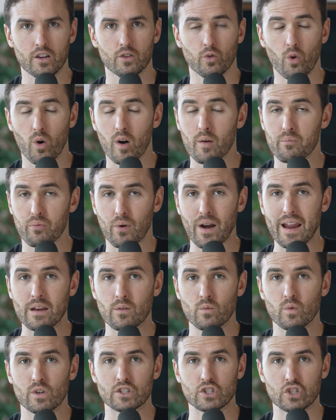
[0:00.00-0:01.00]
Your
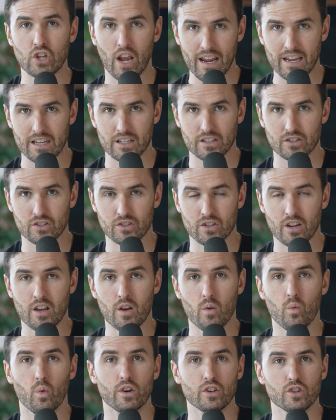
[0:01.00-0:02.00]
brain will change
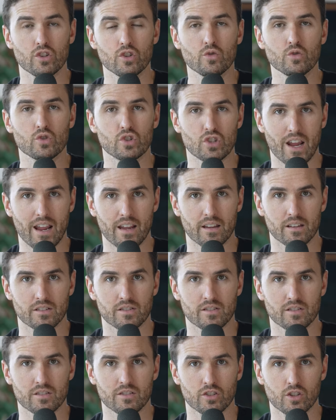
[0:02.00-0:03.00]
when you
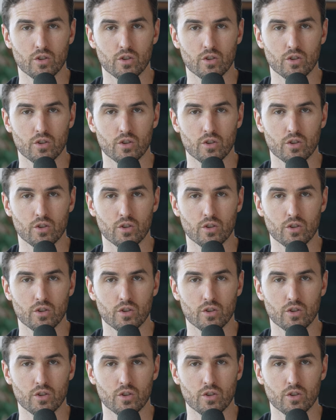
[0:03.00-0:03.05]
change.